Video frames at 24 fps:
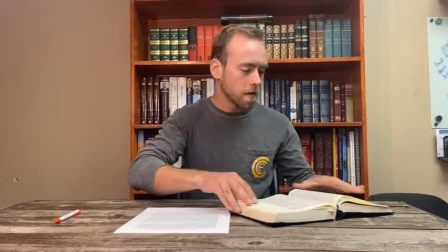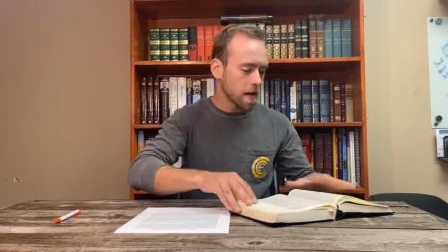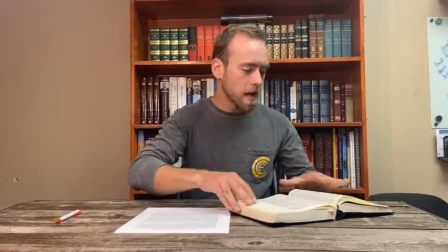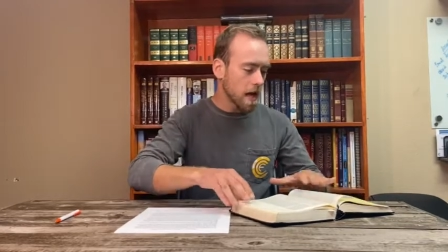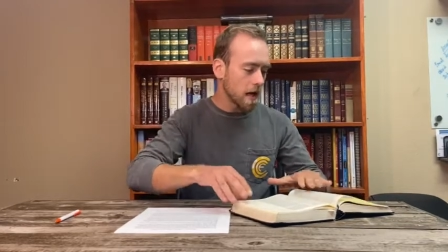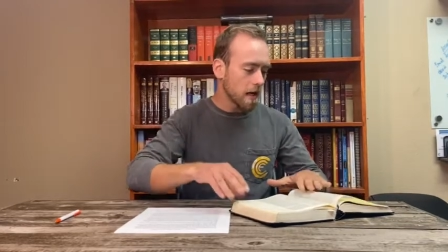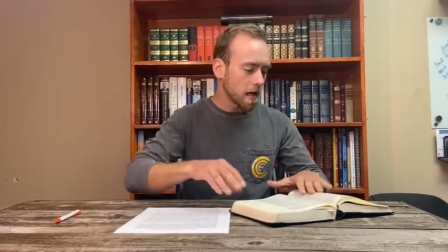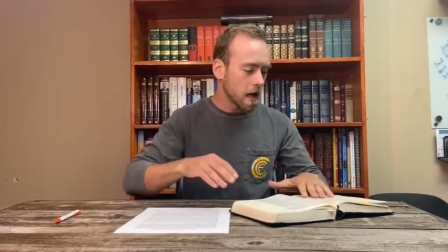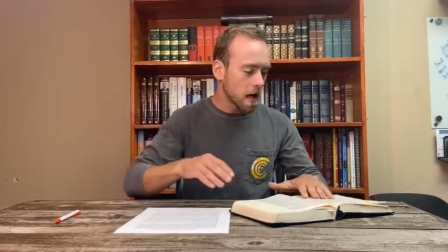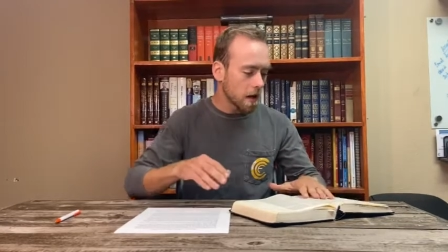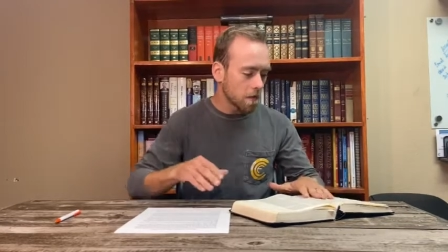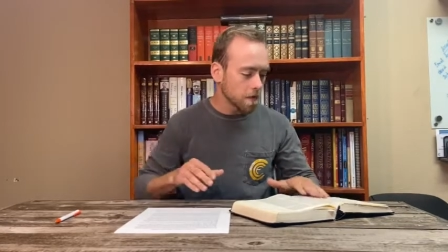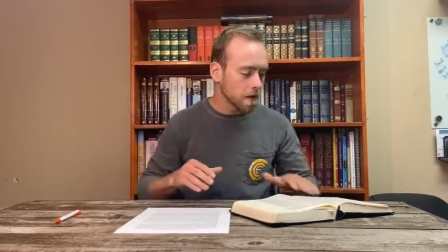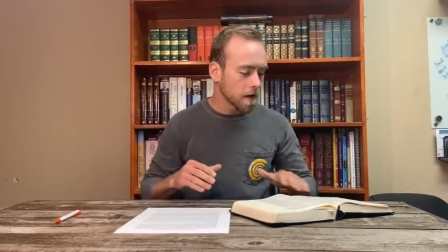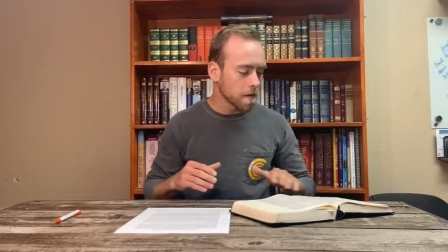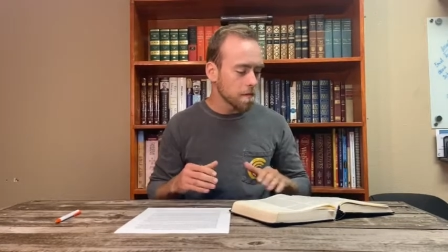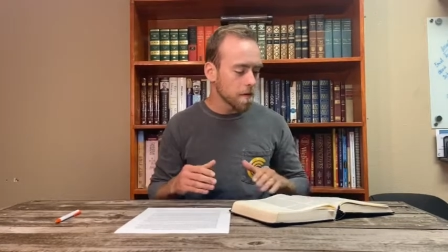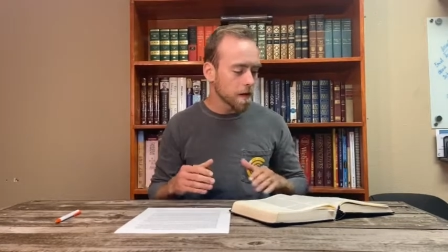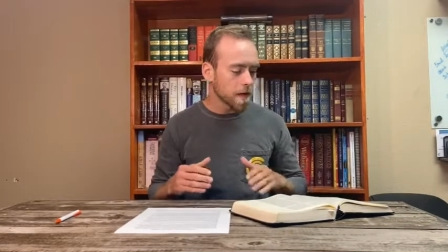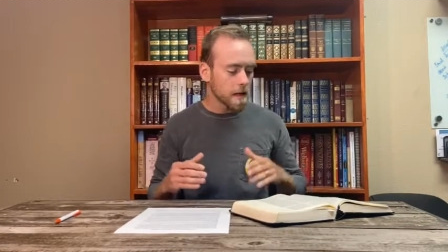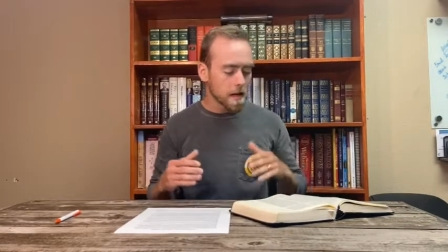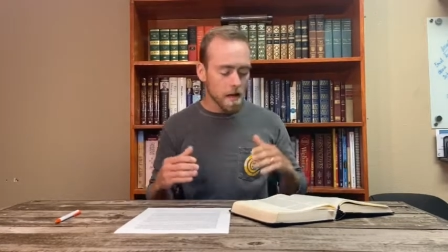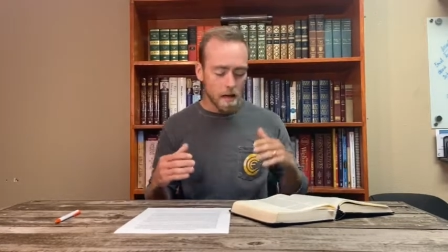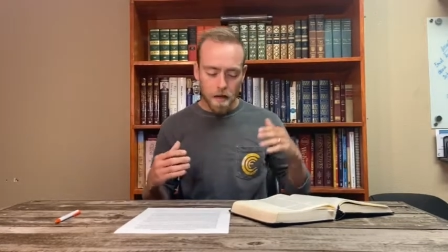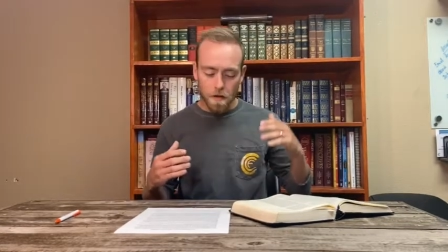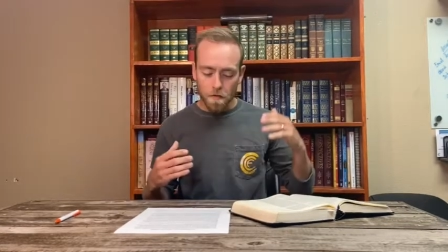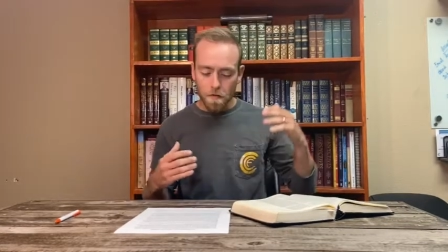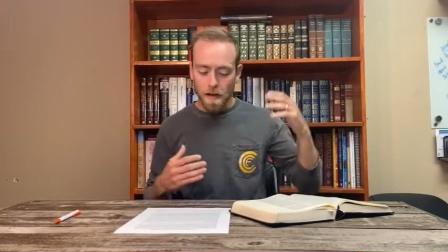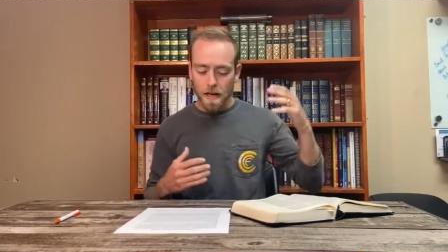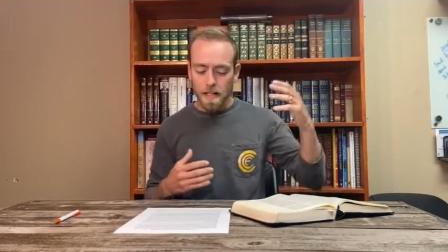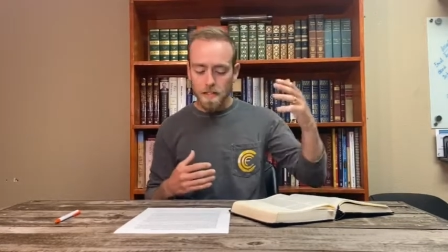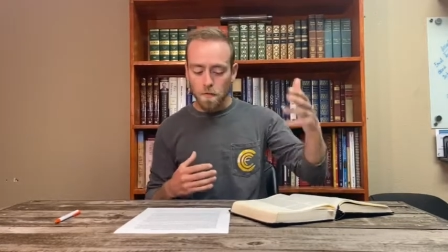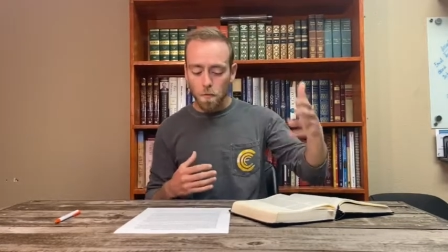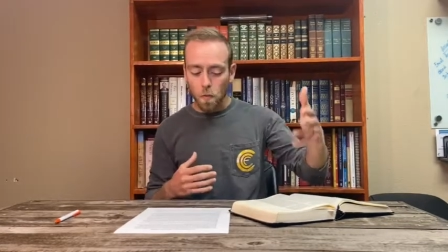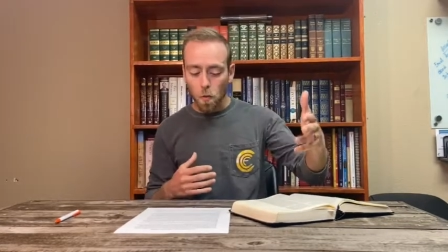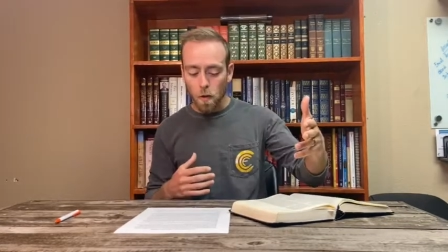not covering, but
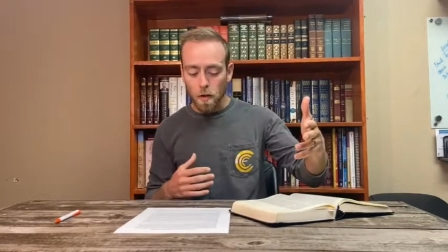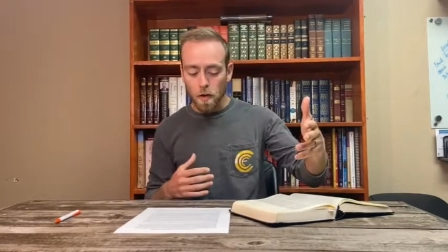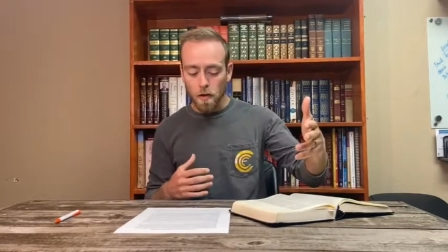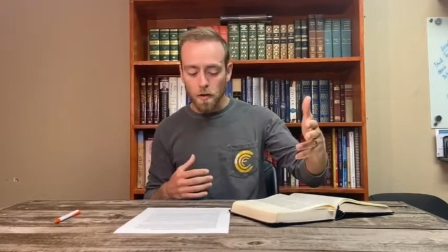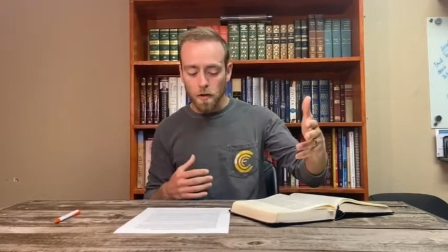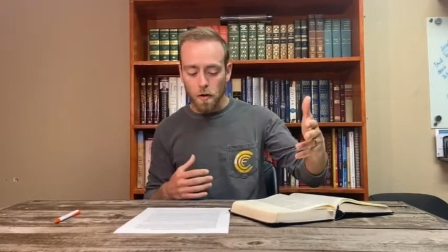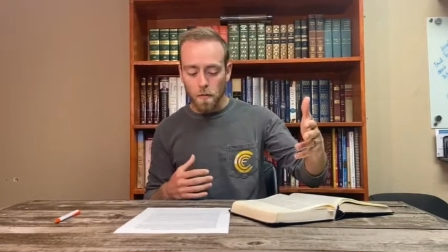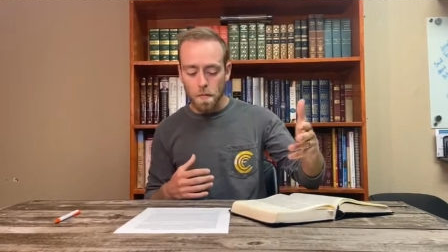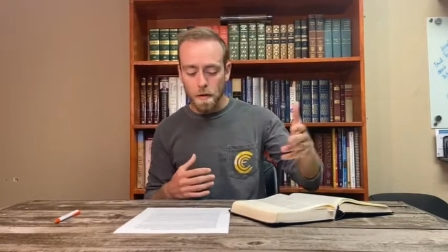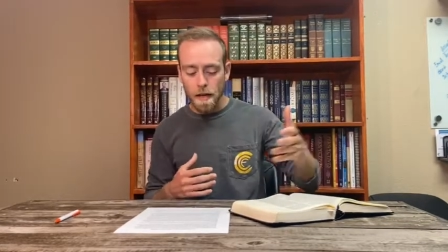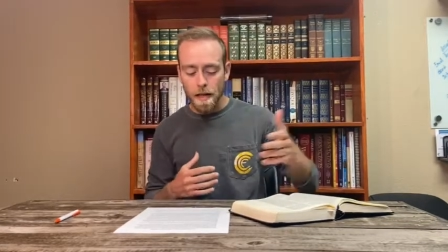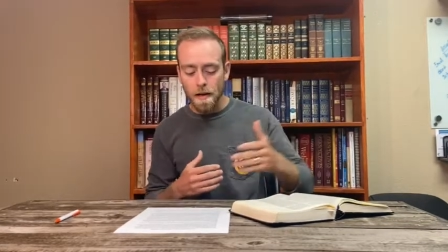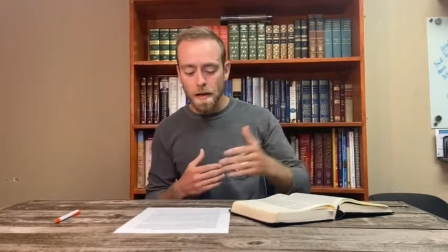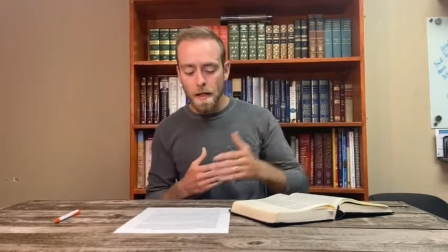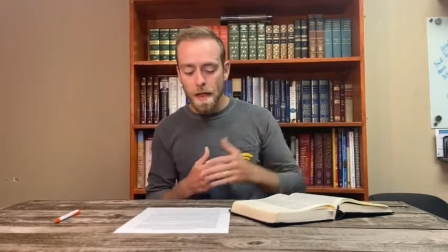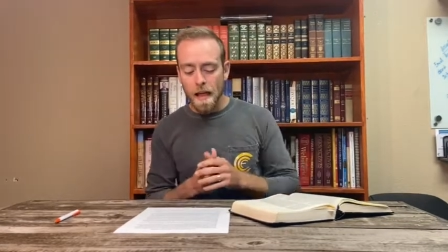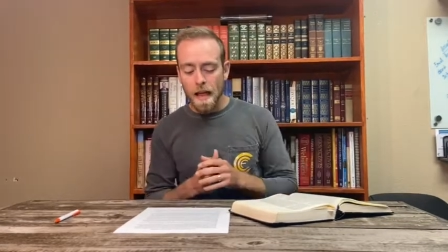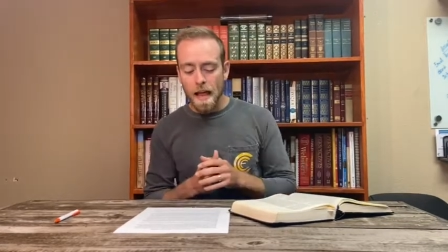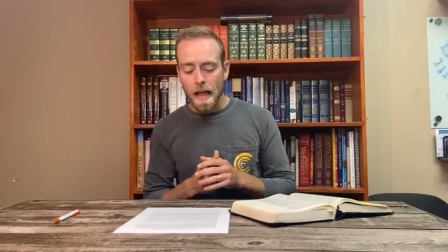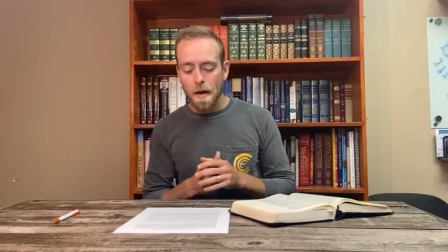fast forward a little bit,